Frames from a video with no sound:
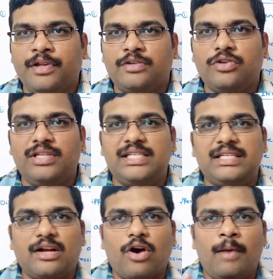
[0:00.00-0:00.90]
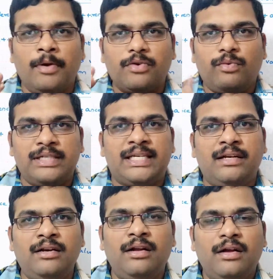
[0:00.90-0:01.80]
So this is the common
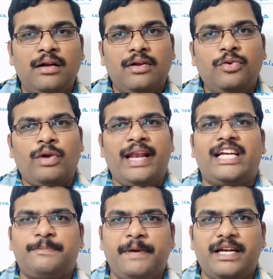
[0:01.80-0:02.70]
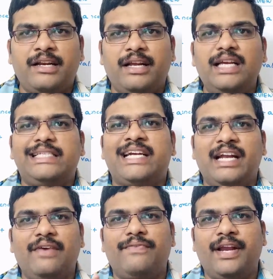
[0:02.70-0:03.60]
question you can expect in each and
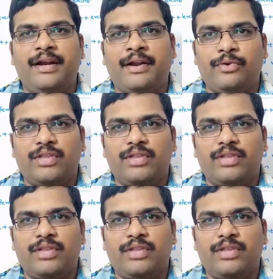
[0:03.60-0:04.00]
every interview.